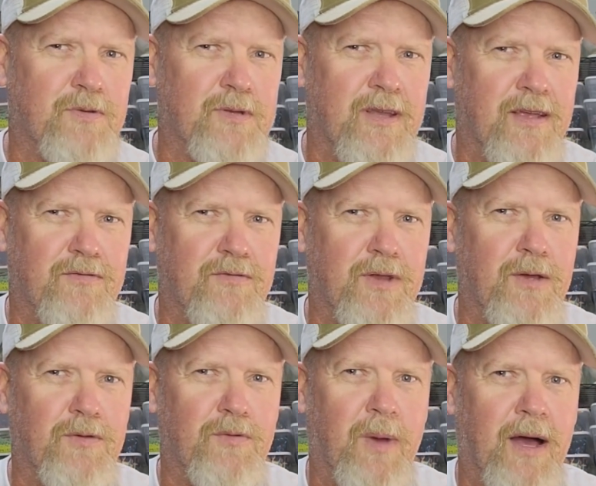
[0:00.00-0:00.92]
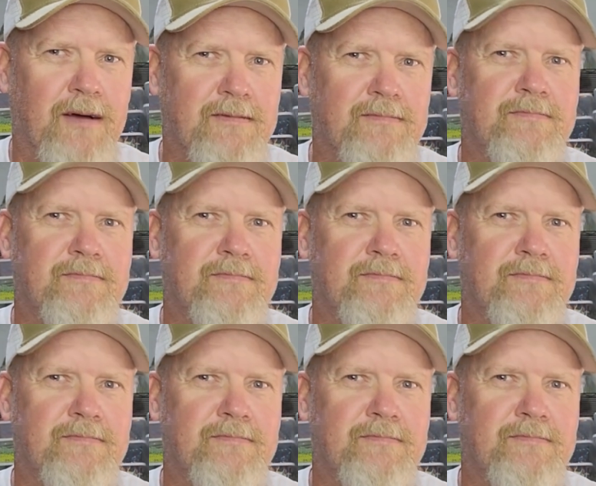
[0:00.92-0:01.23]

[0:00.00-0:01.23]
what today's video is about.